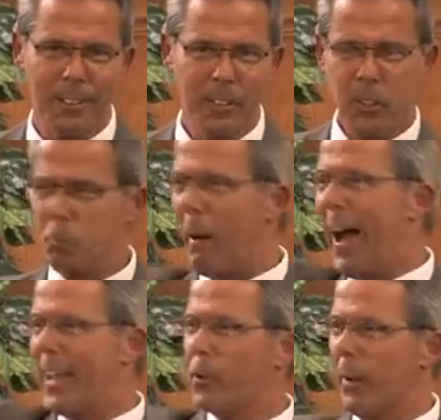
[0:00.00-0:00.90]
this is
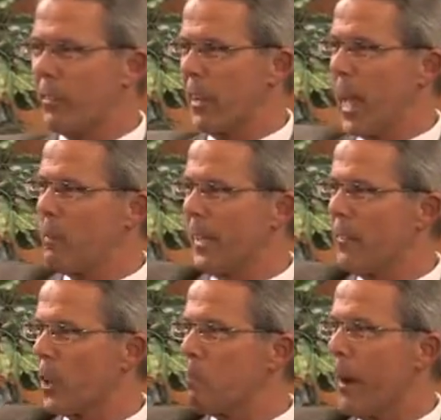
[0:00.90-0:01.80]
Piney Creek, the name he
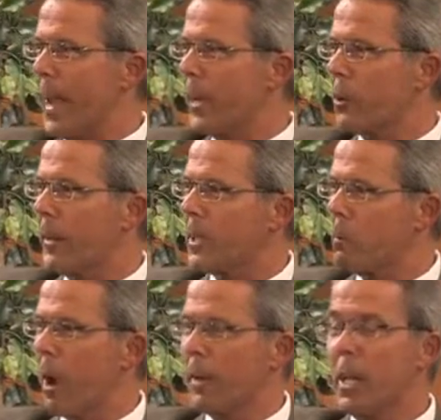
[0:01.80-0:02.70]
lives on, Piney Creek in
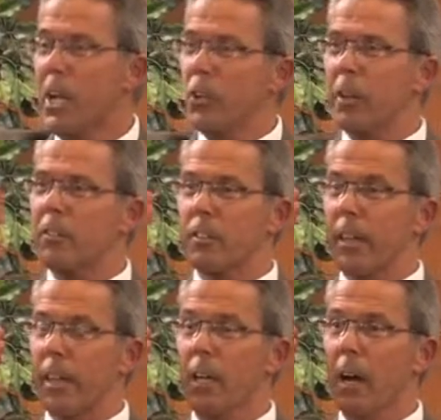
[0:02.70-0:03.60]
Maryland. You can
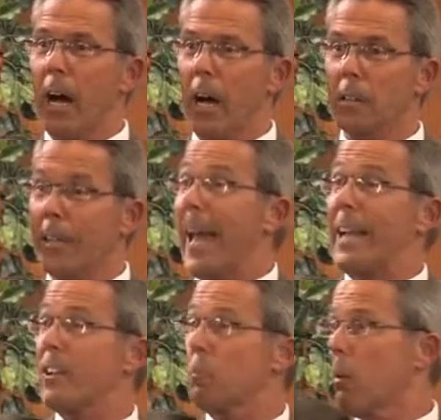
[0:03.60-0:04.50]
see uh,
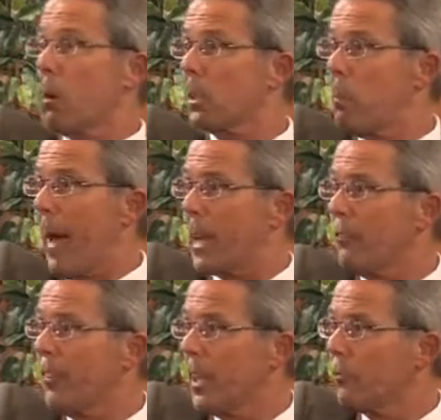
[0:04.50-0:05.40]
Gettysburg, the
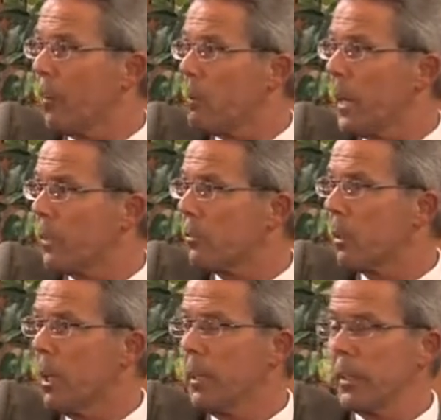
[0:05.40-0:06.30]
battlefield, from his,
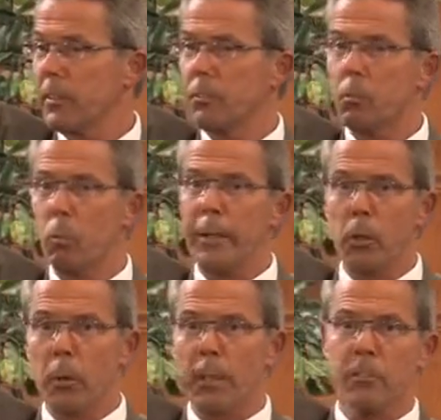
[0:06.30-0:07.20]
his
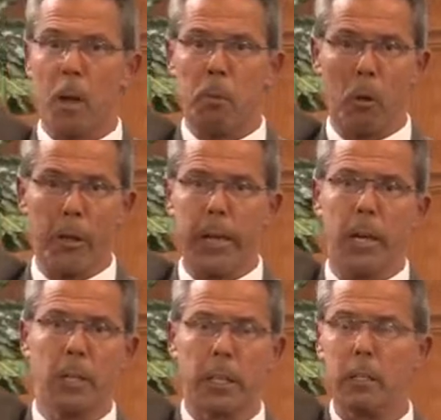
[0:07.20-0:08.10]
window. He lives up on the
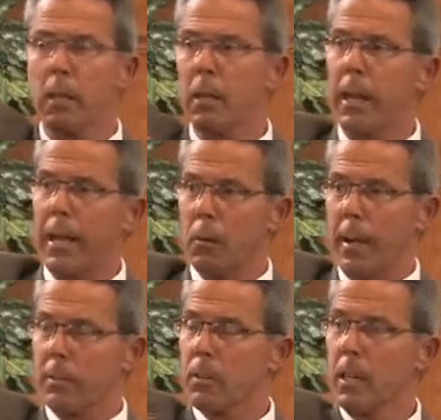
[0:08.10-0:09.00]
hill. And,
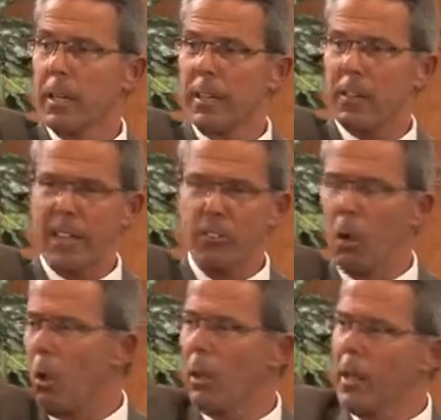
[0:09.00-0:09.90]
anyways, he's got his
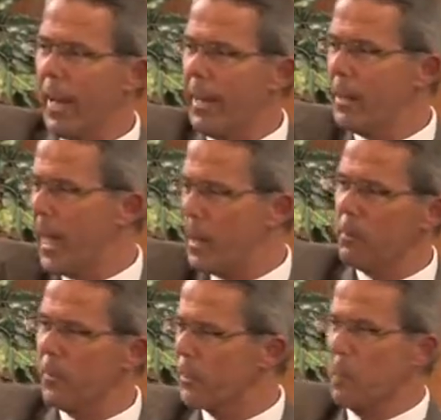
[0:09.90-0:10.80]
old, and the name
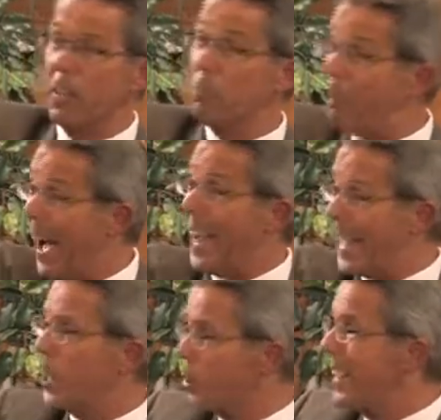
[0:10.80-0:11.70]
of his company is
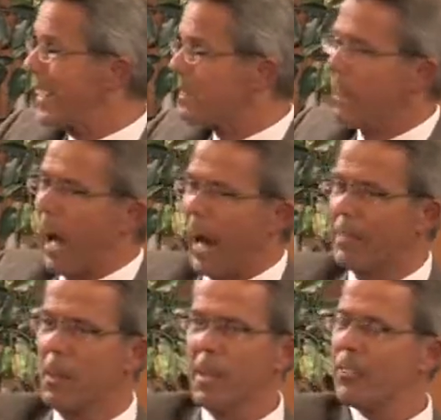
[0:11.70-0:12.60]
Piney Creek Sod.
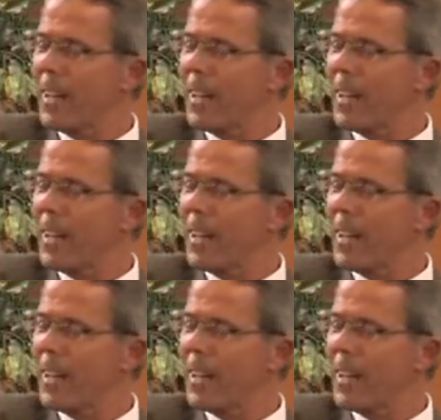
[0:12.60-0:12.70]
He's